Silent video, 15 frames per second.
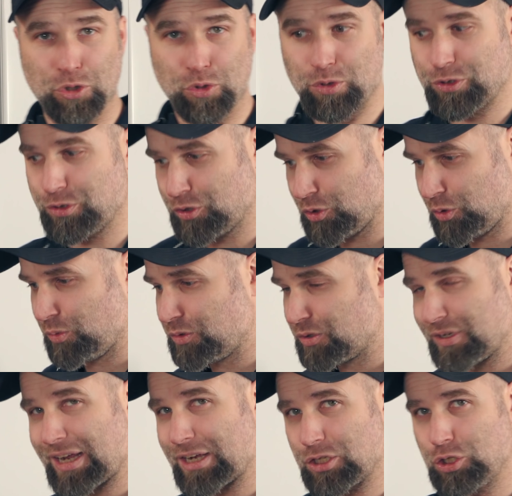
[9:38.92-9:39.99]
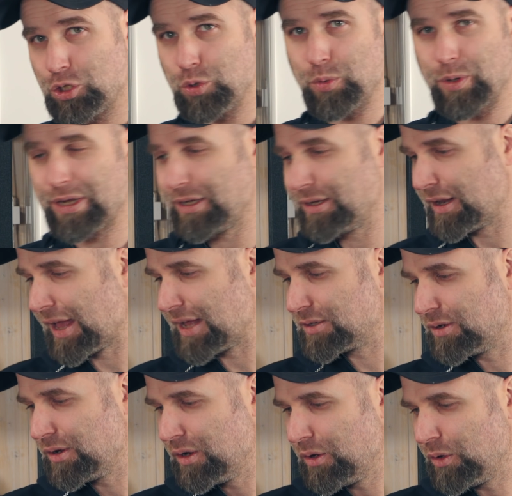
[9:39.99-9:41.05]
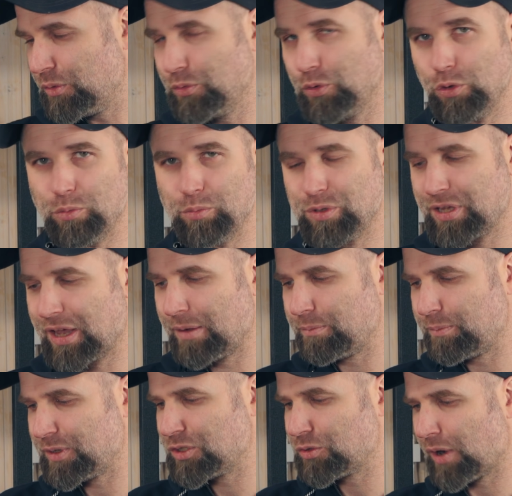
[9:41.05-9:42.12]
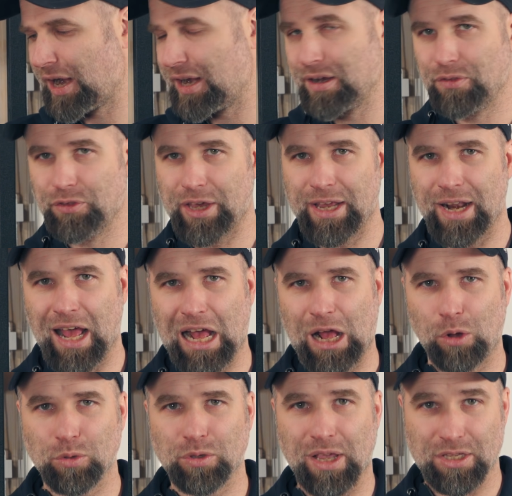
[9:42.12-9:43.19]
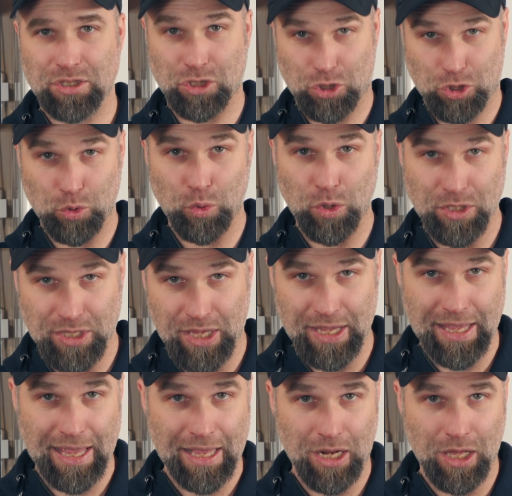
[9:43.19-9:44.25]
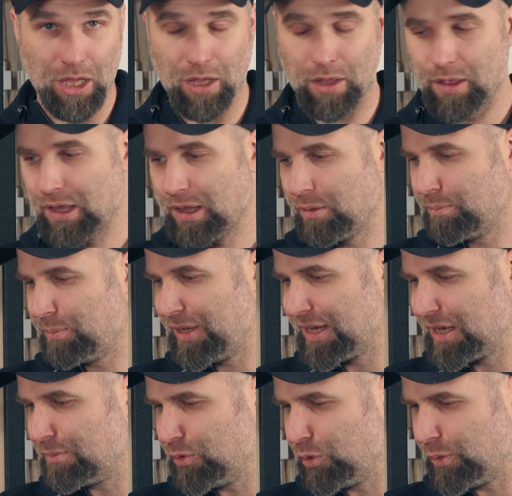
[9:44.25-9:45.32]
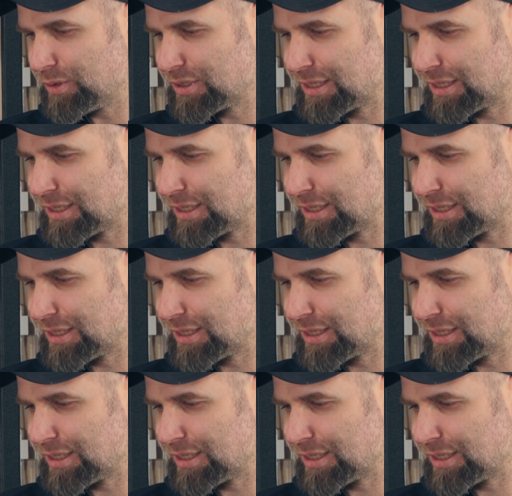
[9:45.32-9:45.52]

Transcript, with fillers: do, do like two in at room temp and try that out as soon as I get a bigger brewing